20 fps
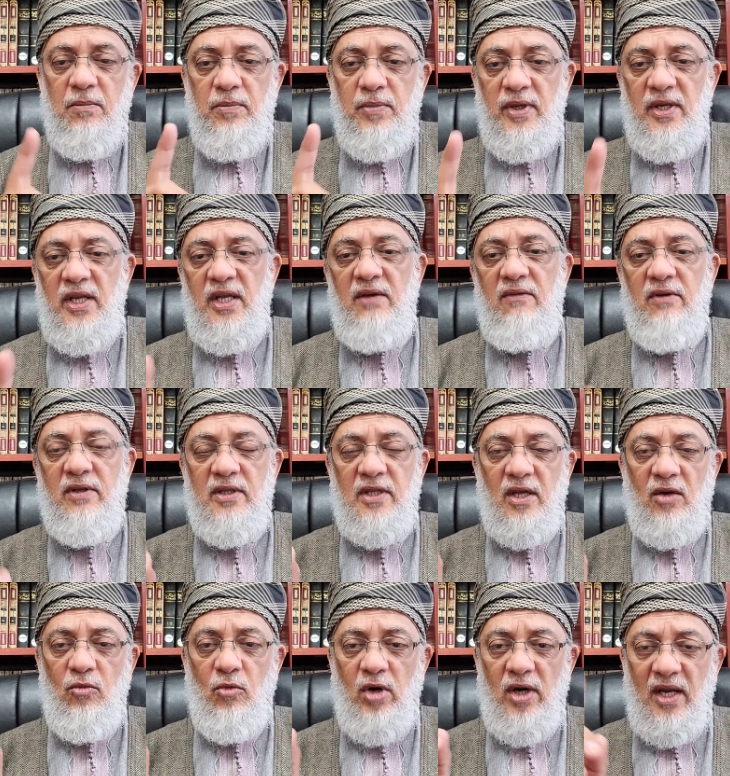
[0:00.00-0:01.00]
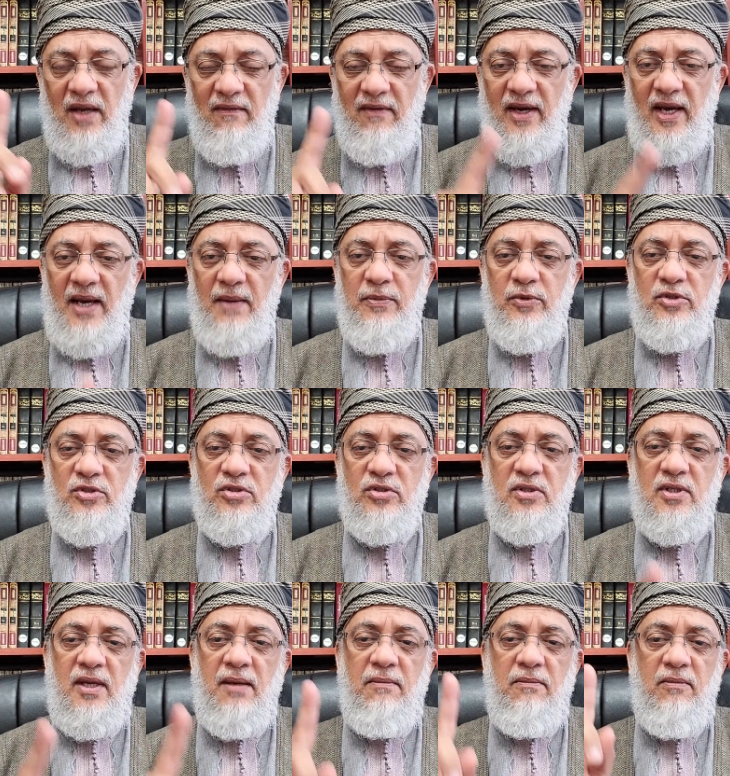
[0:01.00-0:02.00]
believing that whatever happens to
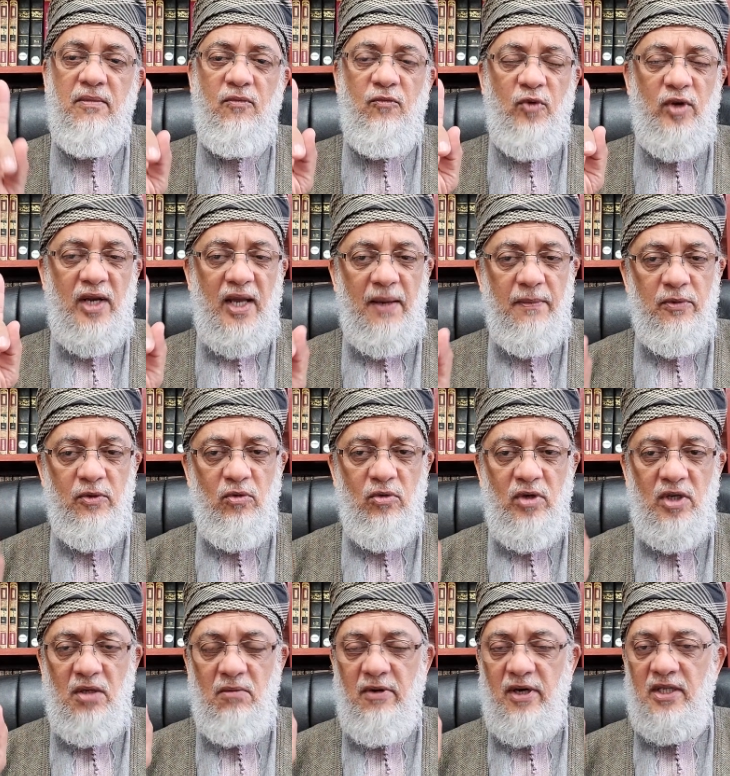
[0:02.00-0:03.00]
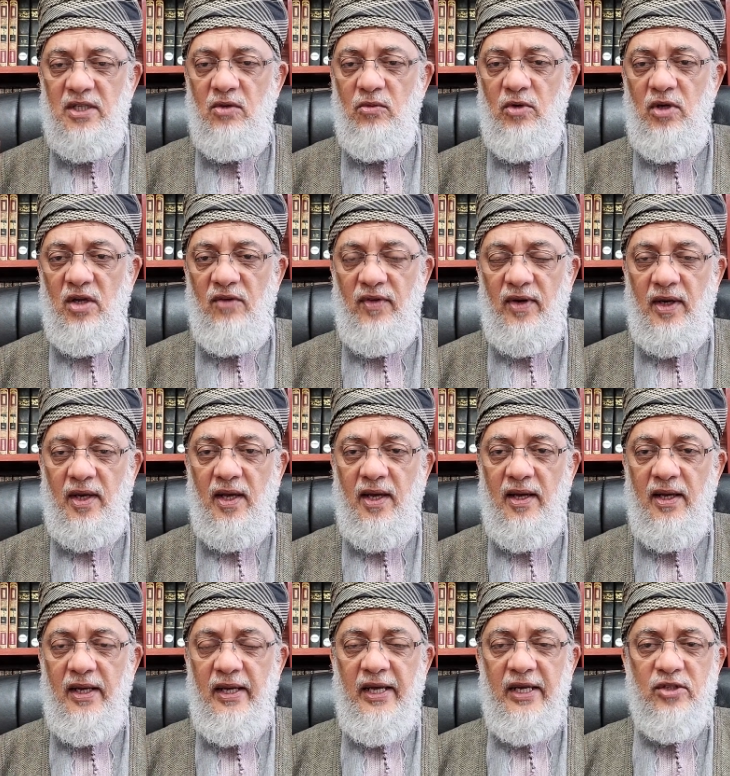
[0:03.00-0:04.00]
them will happen only by the will of
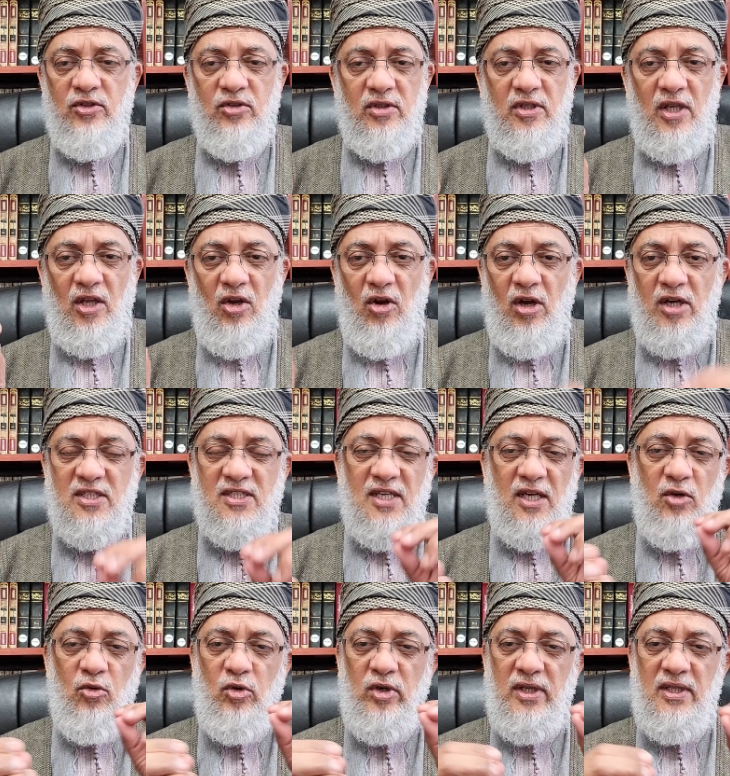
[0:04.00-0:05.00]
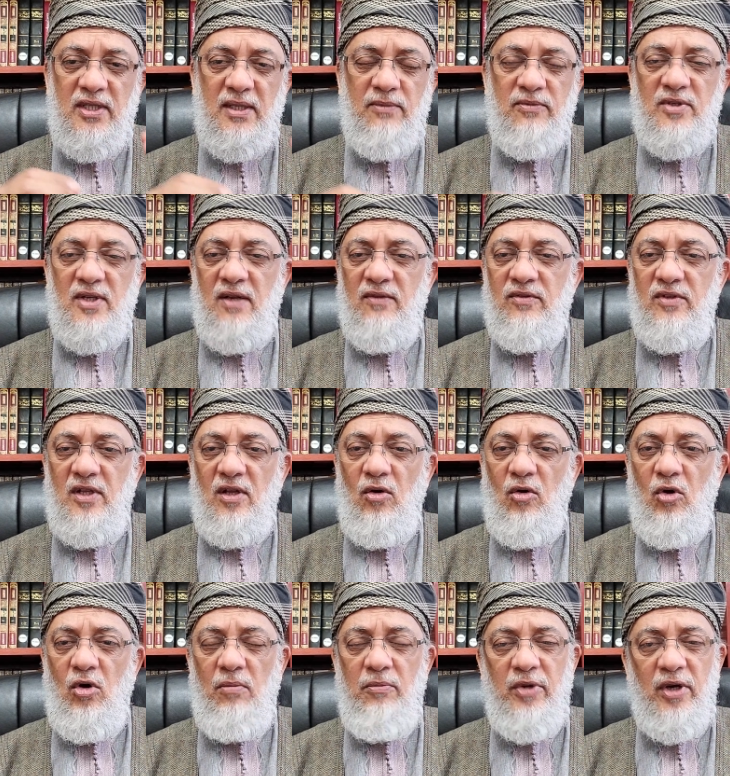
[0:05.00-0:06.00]
Allah, so they are not secluding themselves in their
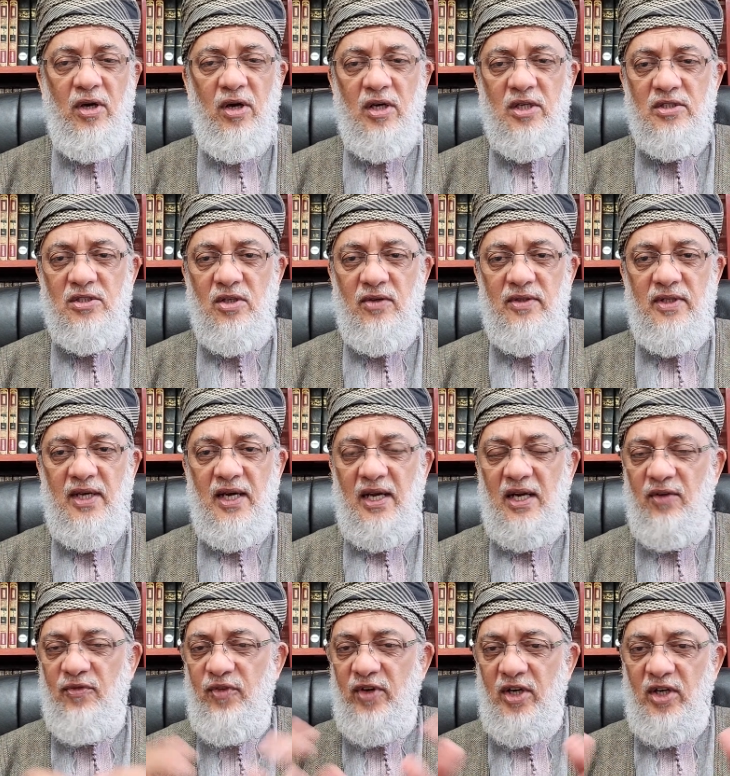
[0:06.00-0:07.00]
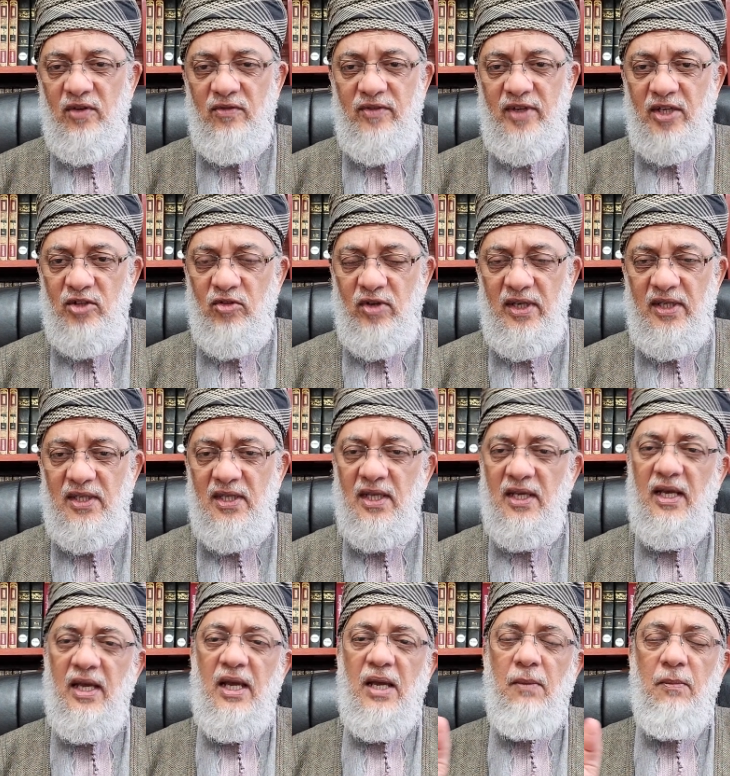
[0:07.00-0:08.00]
home because they are afraid of death or
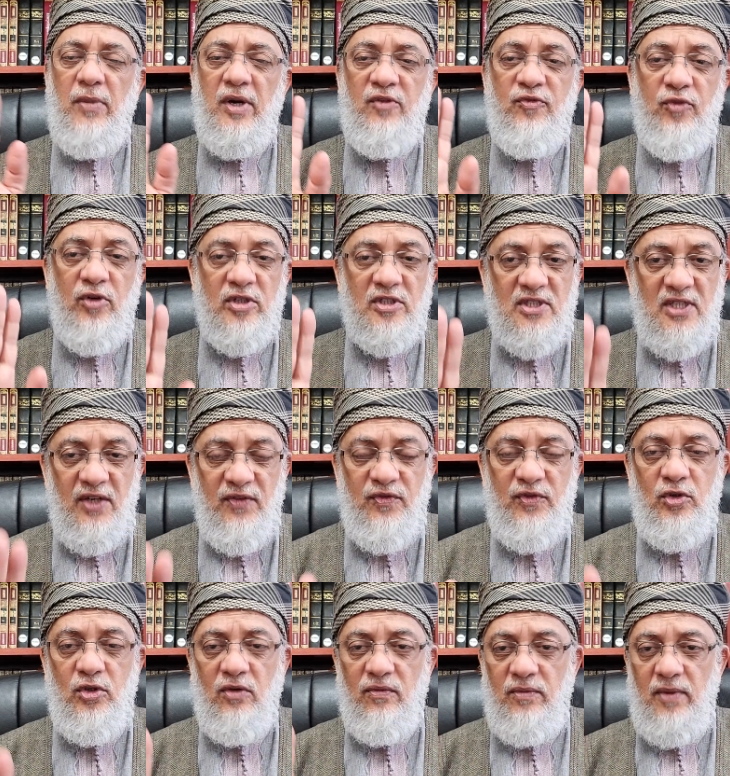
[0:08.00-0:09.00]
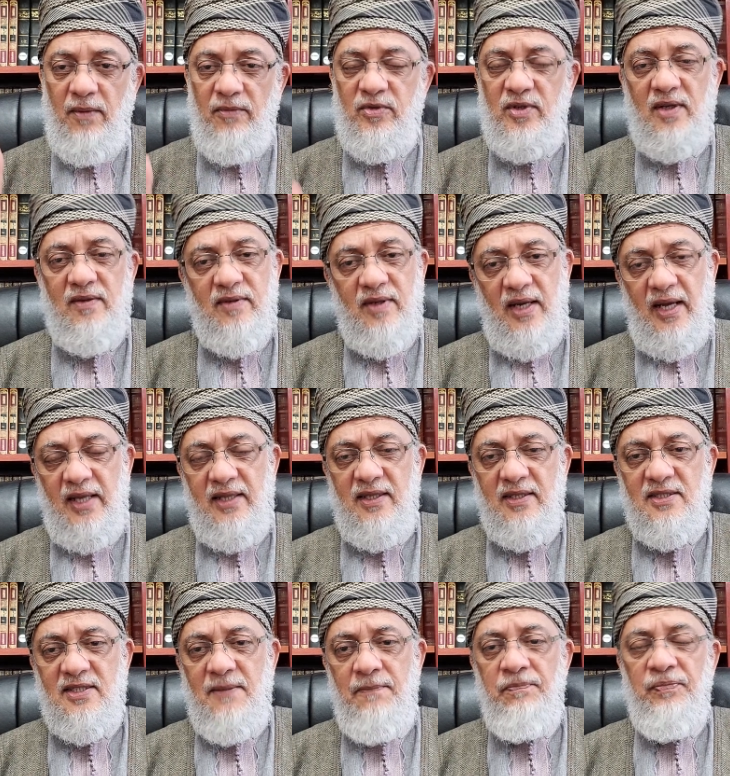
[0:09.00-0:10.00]
anything, but for safety of themselves and
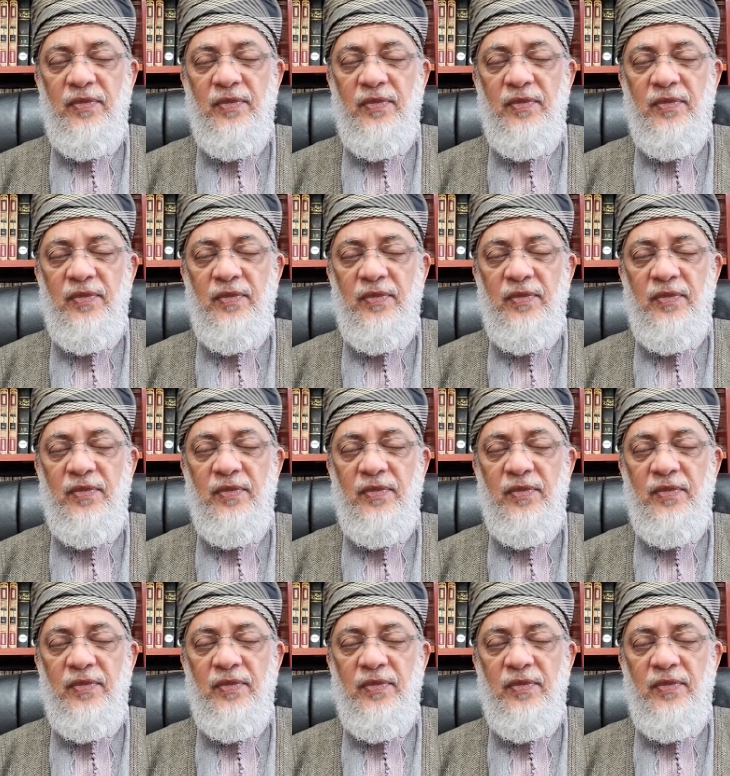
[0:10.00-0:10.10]
others,